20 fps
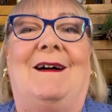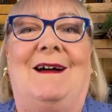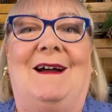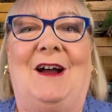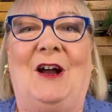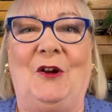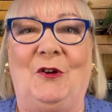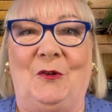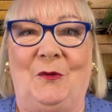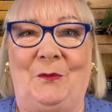
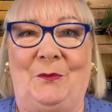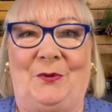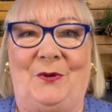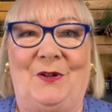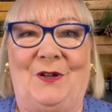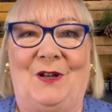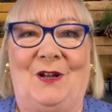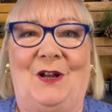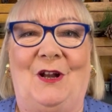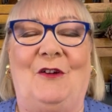hope,
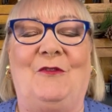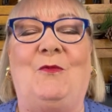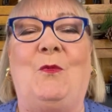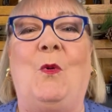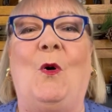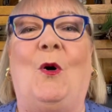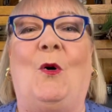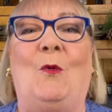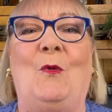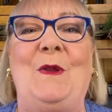of
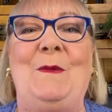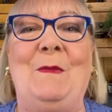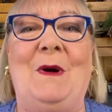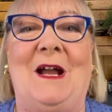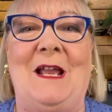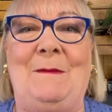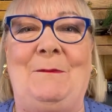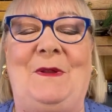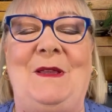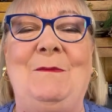what we
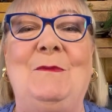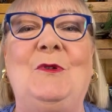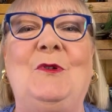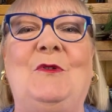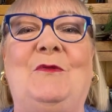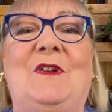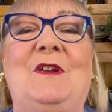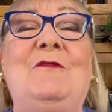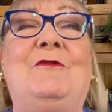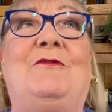might be
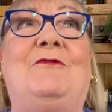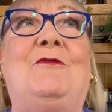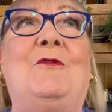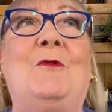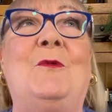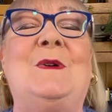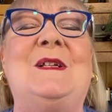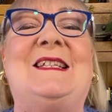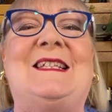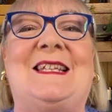moving
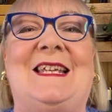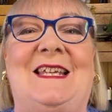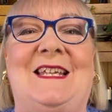forwards